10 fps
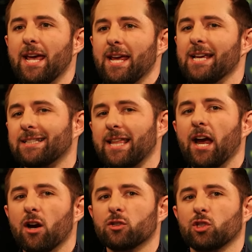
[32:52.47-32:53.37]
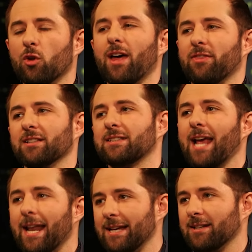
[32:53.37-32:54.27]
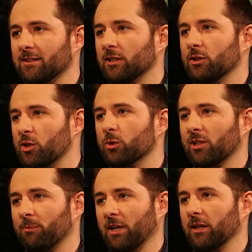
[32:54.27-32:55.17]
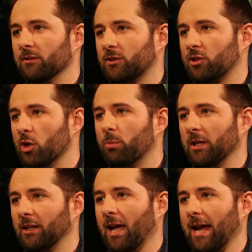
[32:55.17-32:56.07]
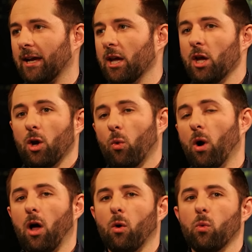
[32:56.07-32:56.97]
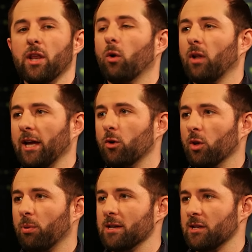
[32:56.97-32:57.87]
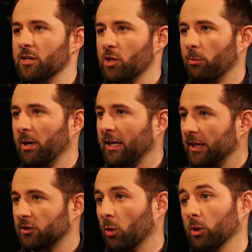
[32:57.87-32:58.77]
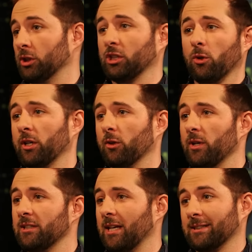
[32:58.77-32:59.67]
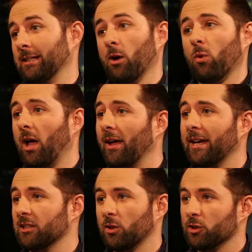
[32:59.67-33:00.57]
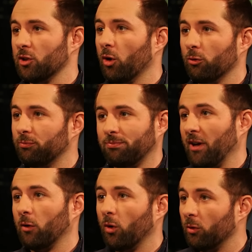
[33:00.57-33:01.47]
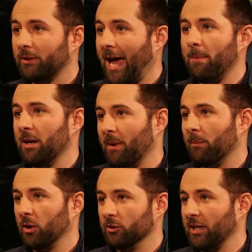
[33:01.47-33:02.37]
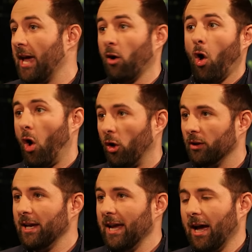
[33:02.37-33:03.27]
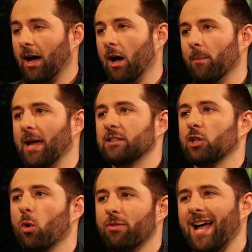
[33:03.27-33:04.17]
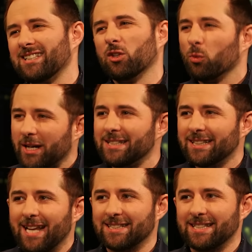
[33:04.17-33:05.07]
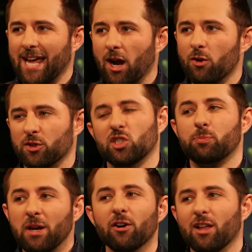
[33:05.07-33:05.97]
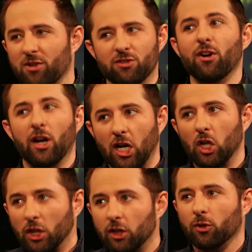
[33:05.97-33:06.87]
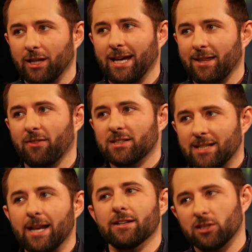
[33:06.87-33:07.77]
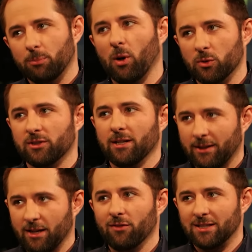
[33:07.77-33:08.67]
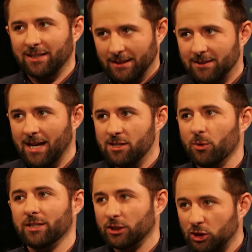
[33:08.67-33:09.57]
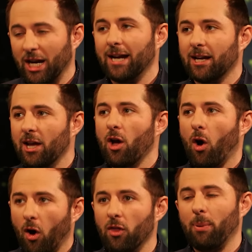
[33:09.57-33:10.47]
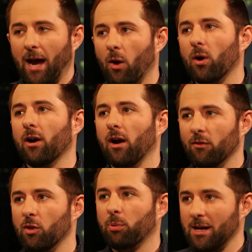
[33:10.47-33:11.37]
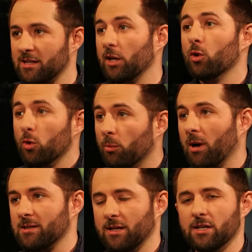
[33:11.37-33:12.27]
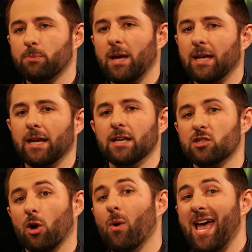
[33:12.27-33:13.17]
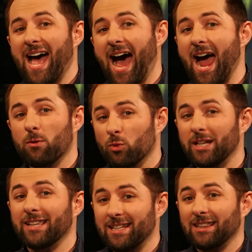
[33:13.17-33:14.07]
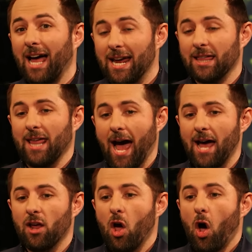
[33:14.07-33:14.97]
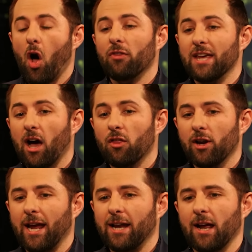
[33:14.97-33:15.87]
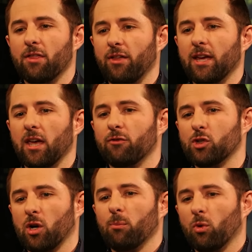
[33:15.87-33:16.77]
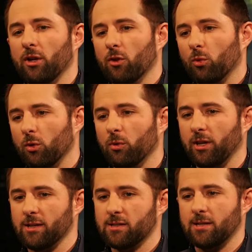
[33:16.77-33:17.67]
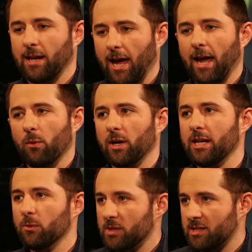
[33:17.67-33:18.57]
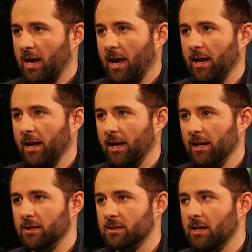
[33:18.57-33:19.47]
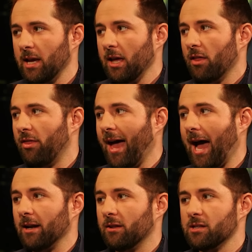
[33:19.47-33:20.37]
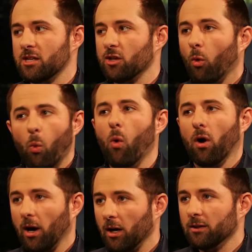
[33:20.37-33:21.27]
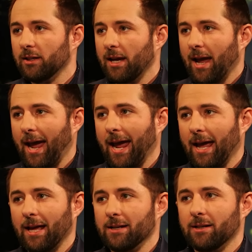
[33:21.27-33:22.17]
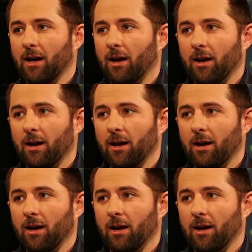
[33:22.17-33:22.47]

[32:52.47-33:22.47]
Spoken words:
is there so that the Senate doesn't do something stupid like, well, we don't like who the presidents are picking, so we're just going in recess. And, oh, well, I guess there's no federal cabinet members at all. Mm-hmm. And so that's the reason. Reason there. The spirit of it is very clearly that the Senate is supposed to give its consent to it. It's a check on the power of the president and who the president is picking. And so I really like that. On the other hand, I think if Trump were in the room with us today, what he would say is that this is a war and